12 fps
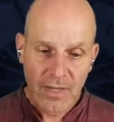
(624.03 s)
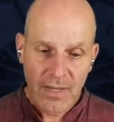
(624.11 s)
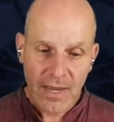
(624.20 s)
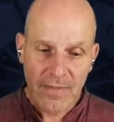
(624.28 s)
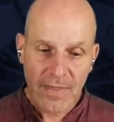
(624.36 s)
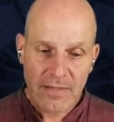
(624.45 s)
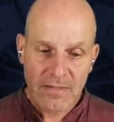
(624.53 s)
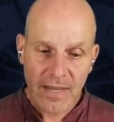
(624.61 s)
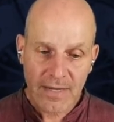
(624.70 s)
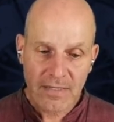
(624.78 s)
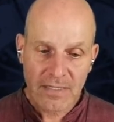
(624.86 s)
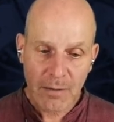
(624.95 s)
and that's like
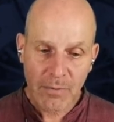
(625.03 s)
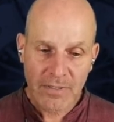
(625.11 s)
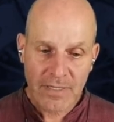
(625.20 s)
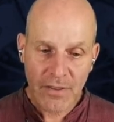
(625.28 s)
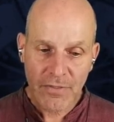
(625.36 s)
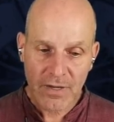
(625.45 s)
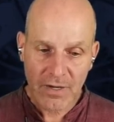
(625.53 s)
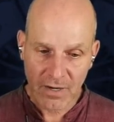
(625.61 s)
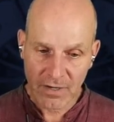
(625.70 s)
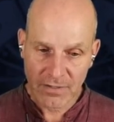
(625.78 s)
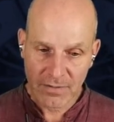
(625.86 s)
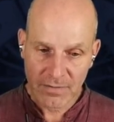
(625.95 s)
a double death card.